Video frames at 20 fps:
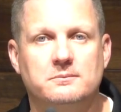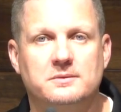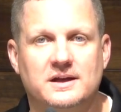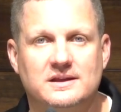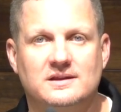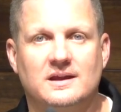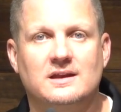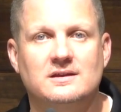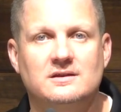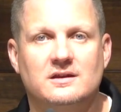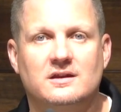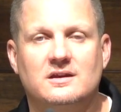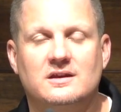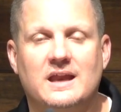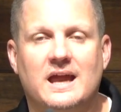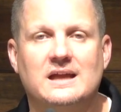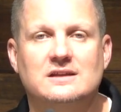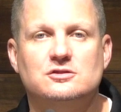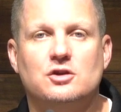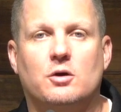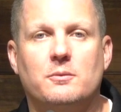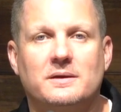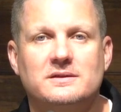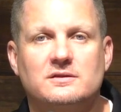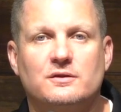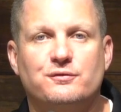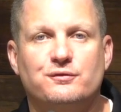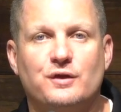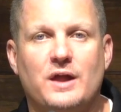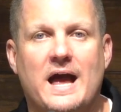But at the end of the day, it's all about
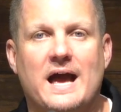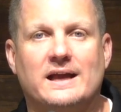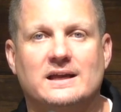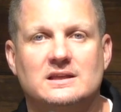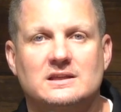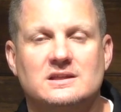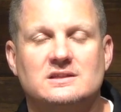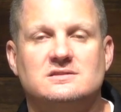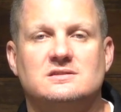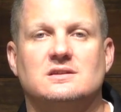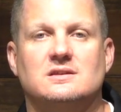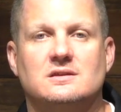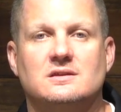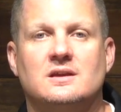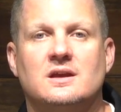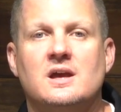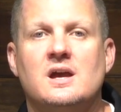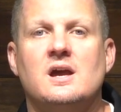the flag. And listen,